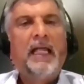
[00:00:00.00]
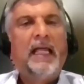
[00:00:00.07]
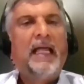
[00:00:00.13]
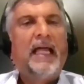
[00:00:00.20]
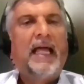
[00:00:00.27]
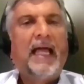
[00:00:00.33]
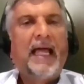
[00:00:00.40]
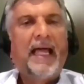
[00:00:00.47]

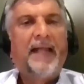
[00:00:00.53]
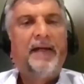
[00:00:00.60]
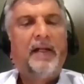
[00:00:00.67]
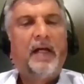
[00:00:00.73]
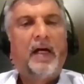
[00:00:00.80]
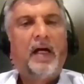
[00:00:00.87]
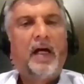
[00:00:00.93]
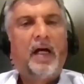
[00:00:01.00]
and
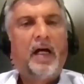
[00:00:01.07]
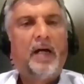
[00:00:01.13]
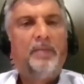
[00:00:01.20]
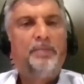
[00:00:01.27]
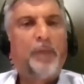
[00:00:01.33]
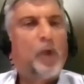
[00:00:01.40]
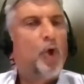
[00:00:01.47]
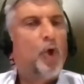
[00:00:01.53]

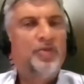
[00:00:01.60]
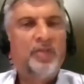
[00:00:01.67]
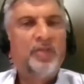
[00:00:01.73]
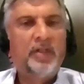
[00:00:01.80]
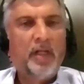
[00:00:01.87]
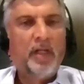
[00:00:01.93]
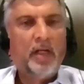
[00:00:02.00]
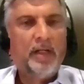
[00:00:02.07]
because the
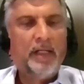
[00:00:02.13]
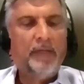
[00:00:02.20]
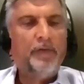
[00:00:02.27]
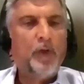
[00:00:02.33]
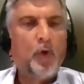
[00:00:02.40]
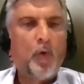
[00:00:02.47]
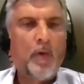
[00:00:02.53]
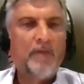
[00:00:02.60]

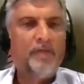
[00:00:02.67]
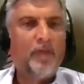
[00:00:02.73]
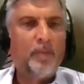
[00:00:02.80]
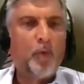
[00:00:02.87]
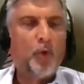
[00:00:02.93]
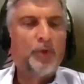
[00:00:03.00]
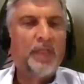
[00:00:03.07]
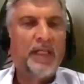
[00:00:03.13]
DV01 for
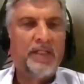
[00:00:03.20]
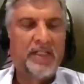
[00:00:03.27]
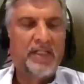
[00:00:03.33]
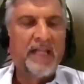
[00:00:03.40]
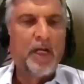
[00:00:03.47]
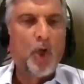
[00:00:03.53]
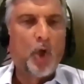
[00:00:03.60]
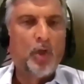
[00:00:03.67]
both is
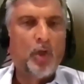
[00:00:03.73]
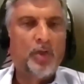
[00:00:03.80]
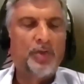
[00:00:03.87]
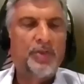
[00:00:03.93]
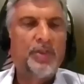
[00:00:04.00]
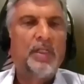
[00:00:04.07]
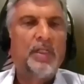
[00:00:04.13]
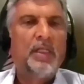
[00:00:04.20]

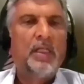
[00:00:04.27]
$10,